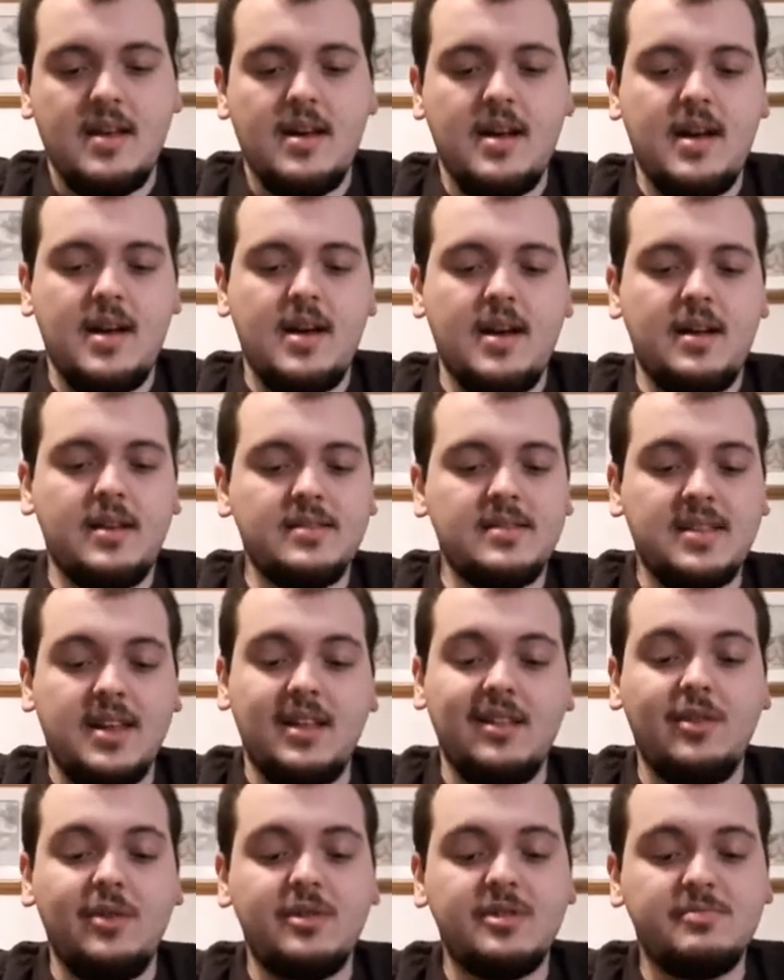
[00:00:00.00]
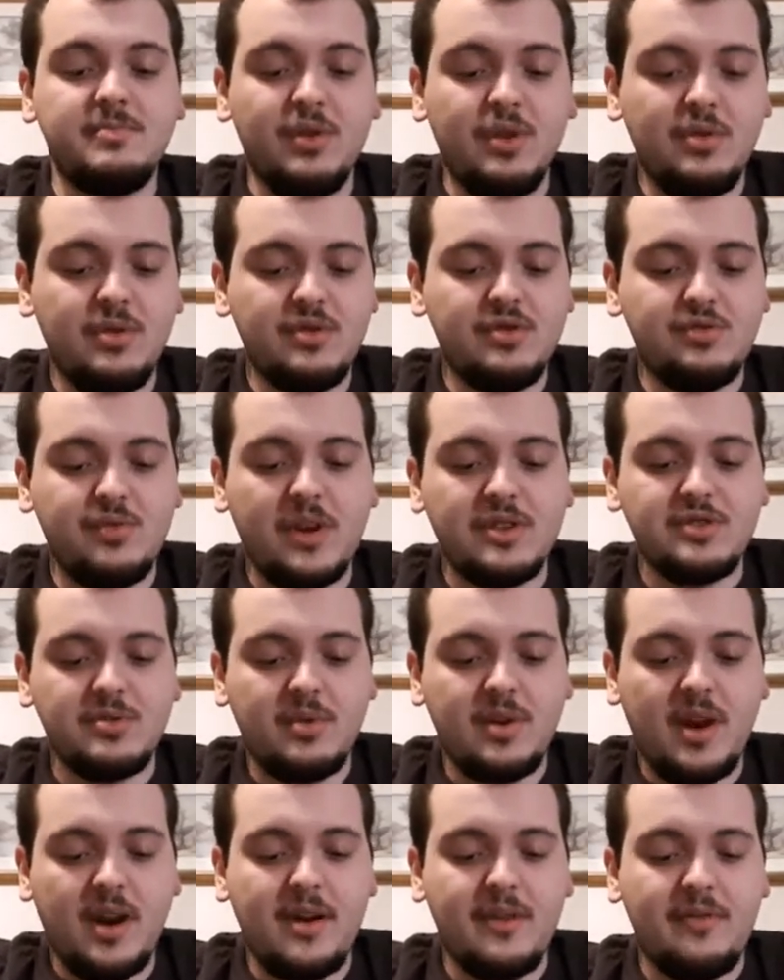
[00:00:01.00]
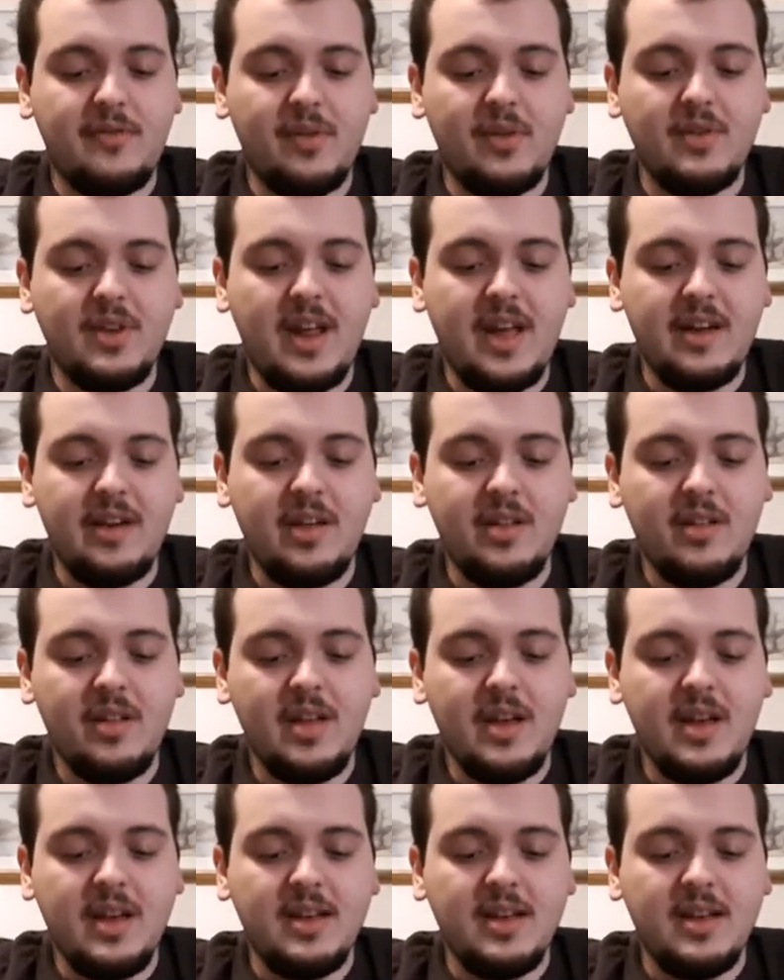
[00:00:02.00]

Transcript: uh, St. Louis Blues retro card for Nail